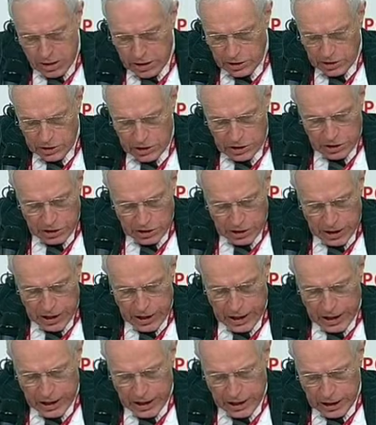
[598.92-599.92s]
this is
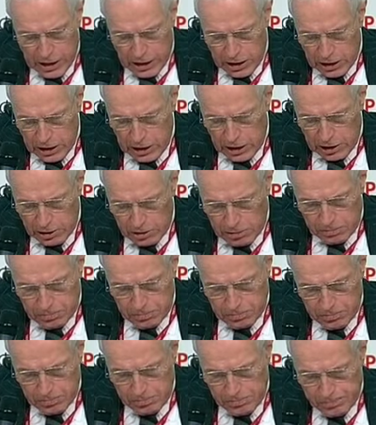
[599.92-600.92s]

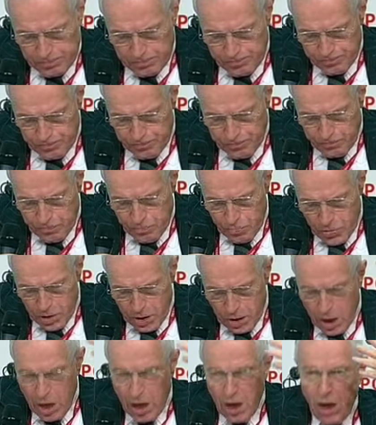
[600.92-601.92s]
a
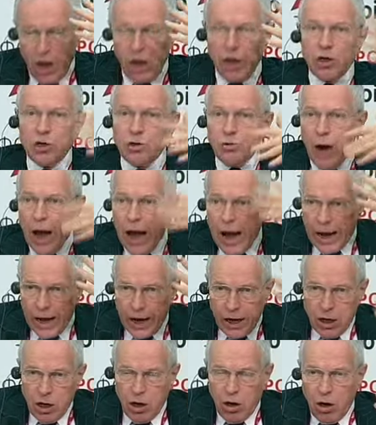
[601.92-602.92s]

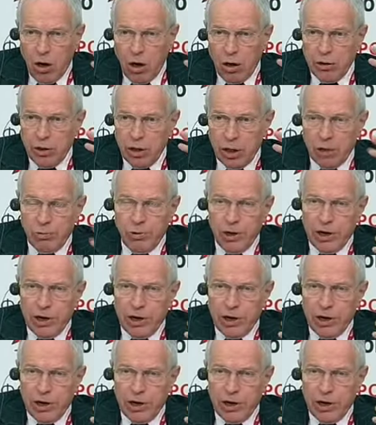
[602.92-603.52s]
drag on the